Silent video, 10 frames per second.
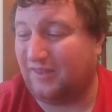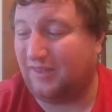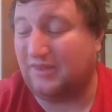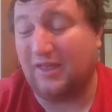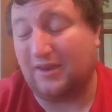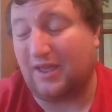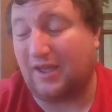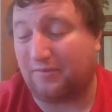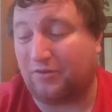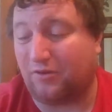And then
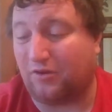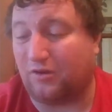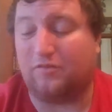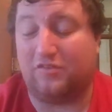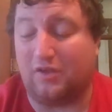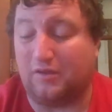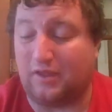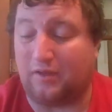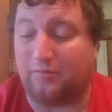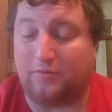after
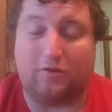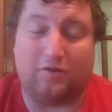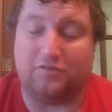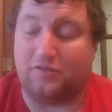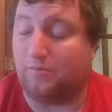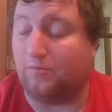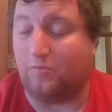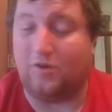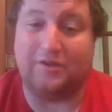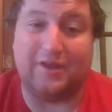Sunday, there is a
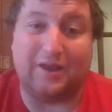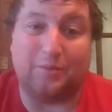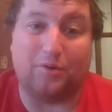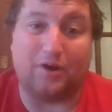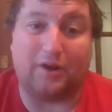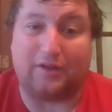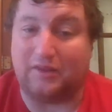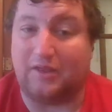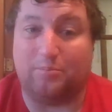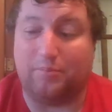1 day break,
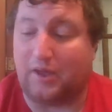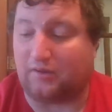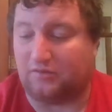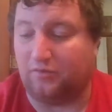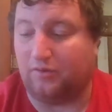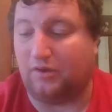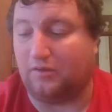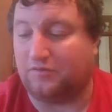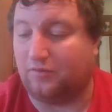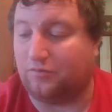and then back to it
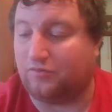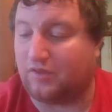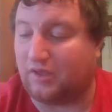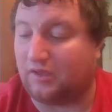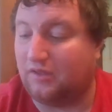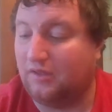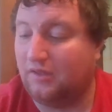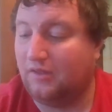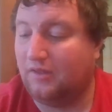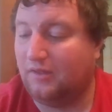on Tuesday
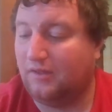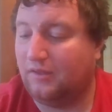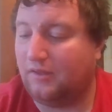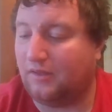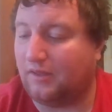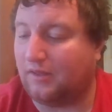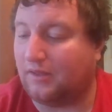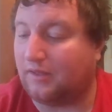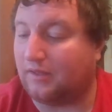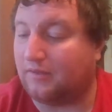
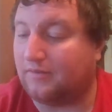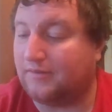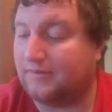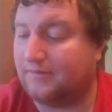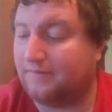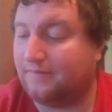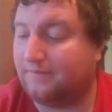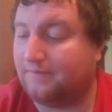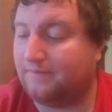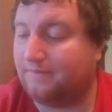uh,
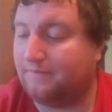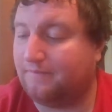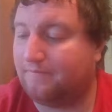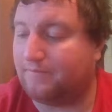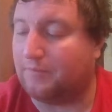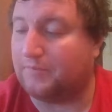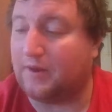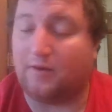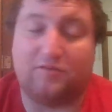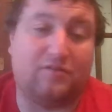from
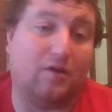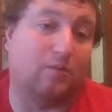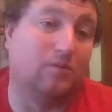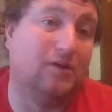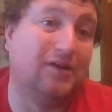there. So,